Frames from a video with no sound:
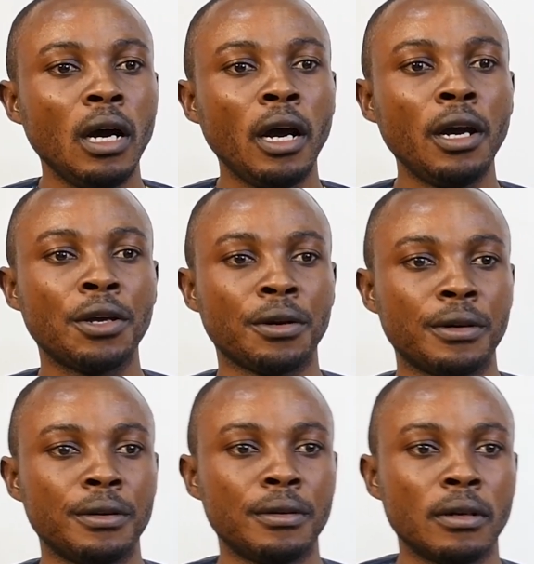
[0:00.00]
Acre
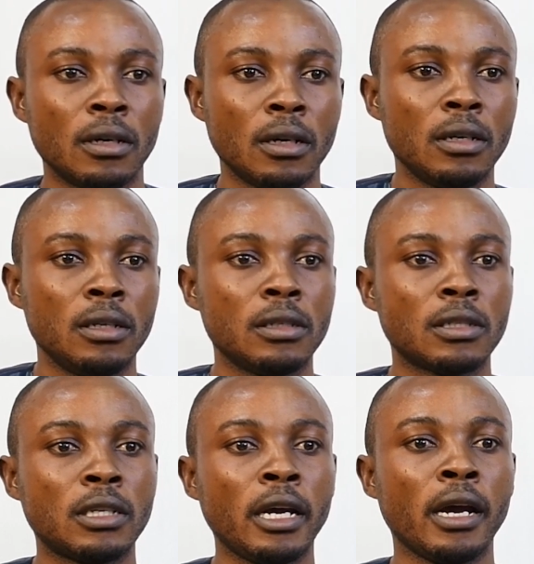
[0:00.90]

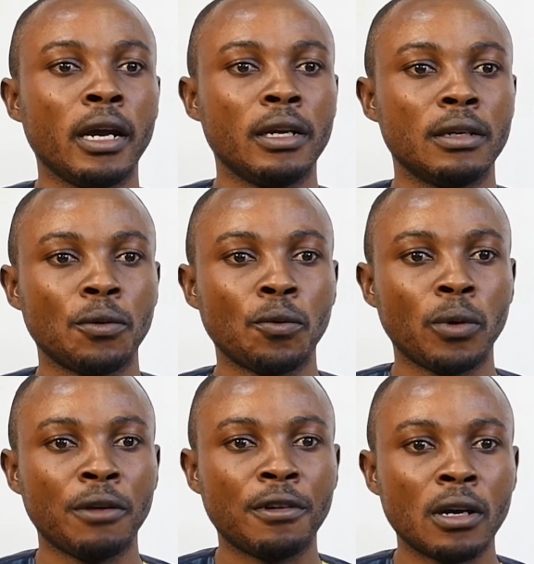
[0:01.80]
stay
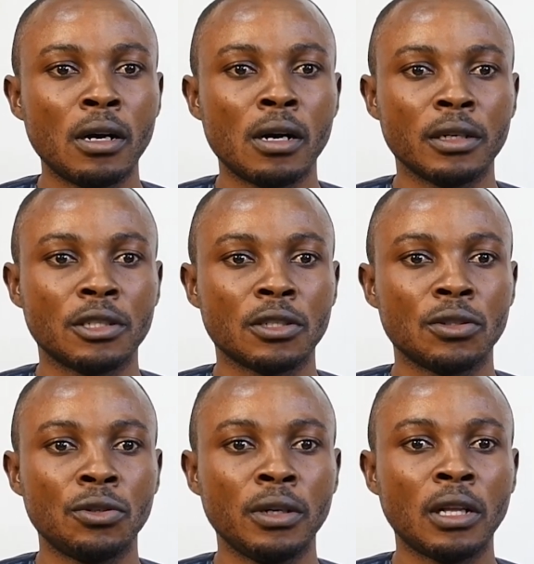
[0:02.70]
with Count
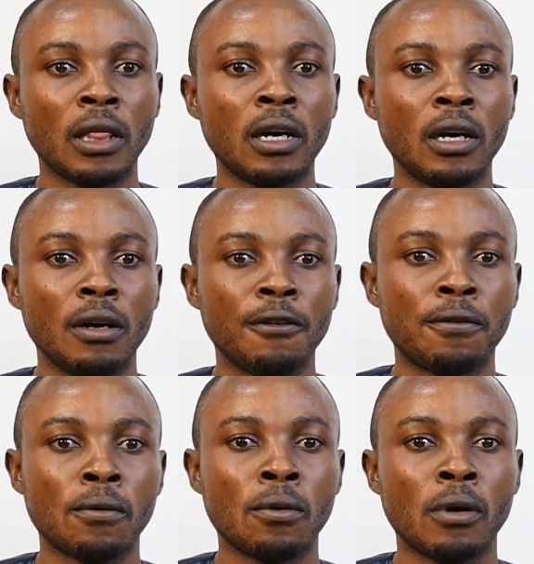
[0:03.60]
Dracula
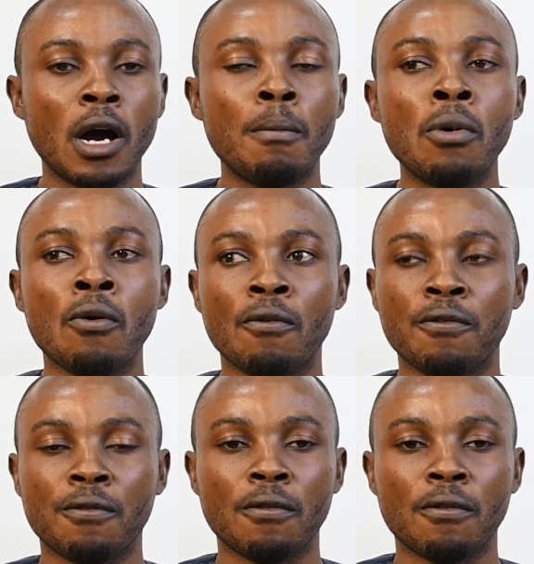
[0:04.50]
for a move.